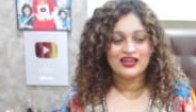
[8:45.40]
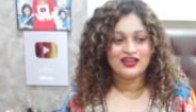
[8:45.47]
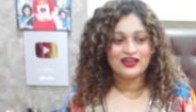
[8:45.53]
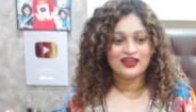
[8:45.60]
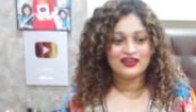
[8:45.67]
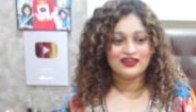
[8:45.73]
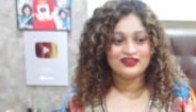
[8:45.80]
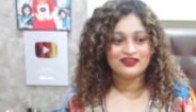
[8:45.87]

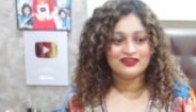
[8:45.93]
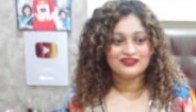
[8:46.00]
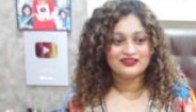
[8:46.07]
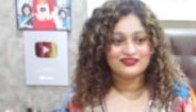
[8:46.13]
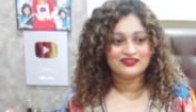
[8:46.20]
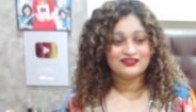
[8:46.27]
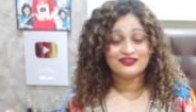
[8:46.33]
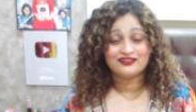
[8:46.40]
Uh,
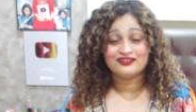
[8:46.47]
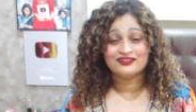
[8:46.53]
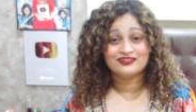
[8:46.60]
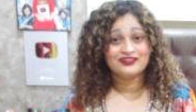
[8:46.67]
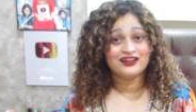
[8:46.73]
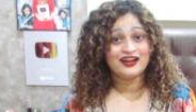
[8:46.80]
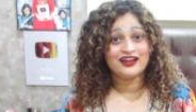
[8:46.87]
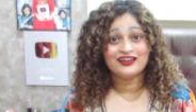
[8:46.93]
yeah,
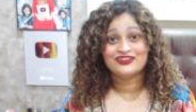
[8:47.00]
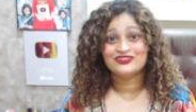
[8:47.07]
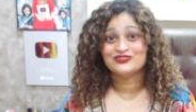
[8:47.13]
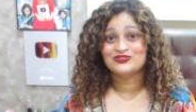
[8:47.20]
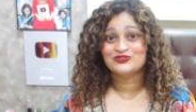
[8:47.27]
guys,